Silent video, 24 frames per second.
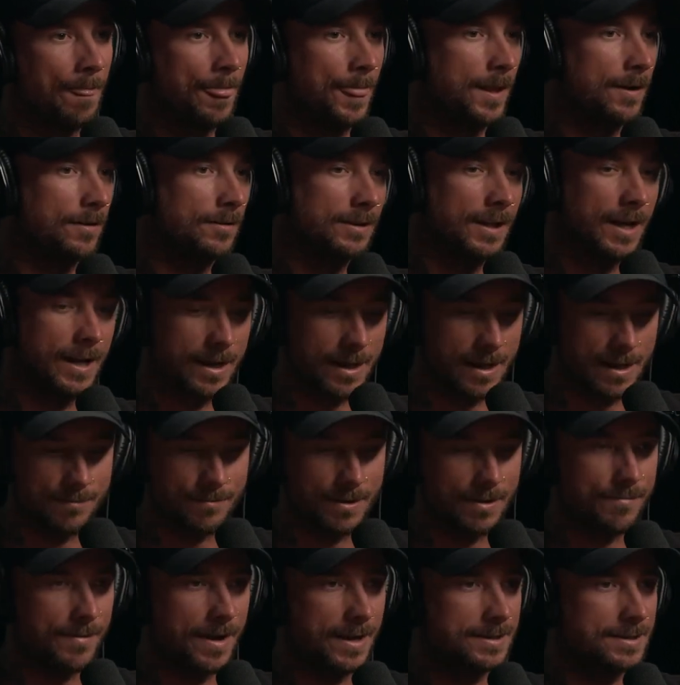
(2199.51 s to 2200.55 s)
You're letting it
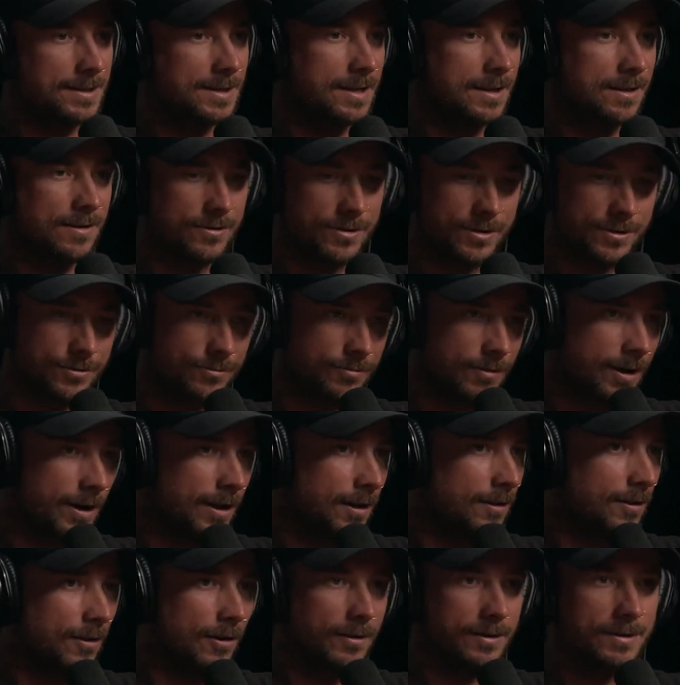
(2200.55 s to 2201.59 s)
be messy. You're just running
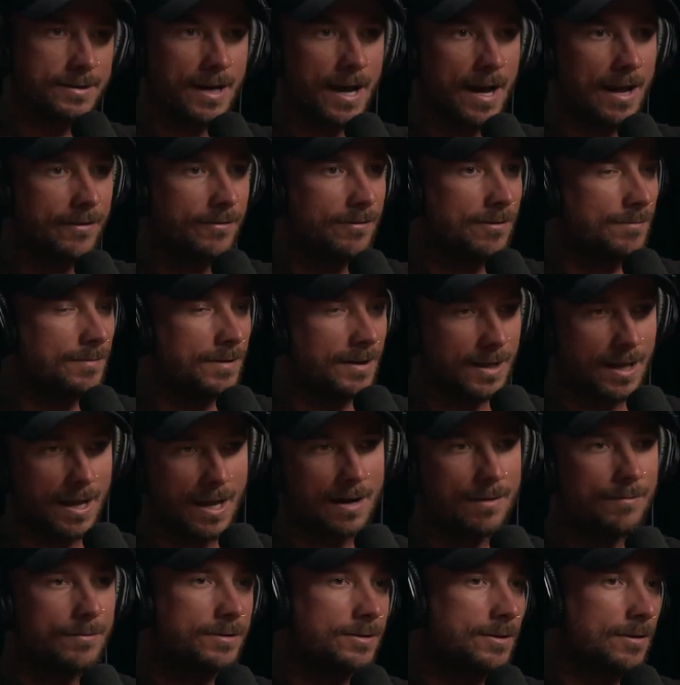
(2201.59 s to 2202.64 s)
alongside of them. The
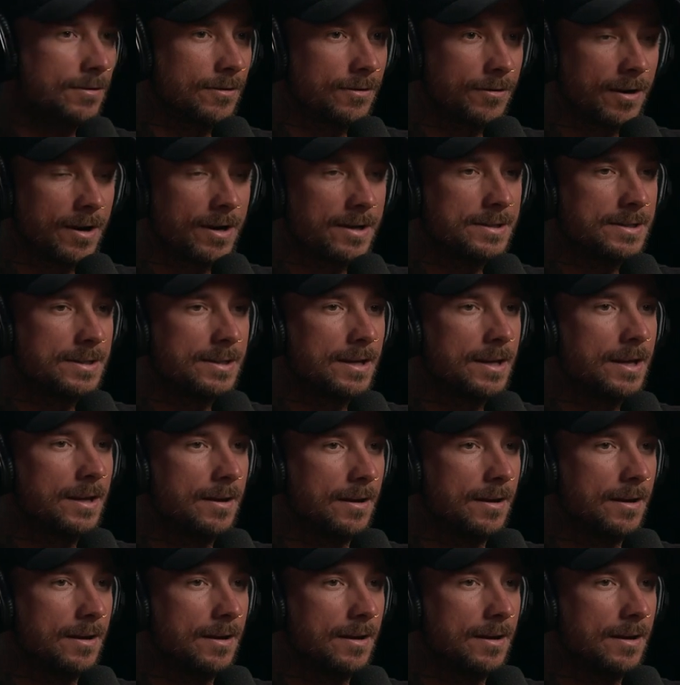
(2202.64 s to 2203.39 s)
camera's going crazy.